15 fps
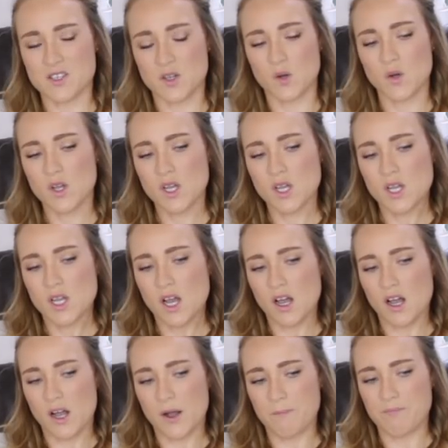So
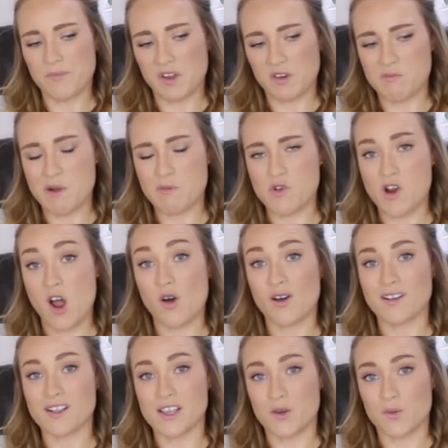I remember how
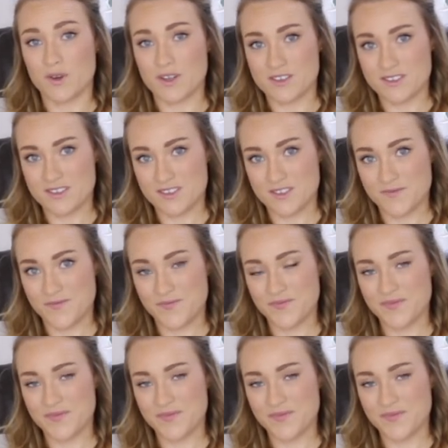ugly it was,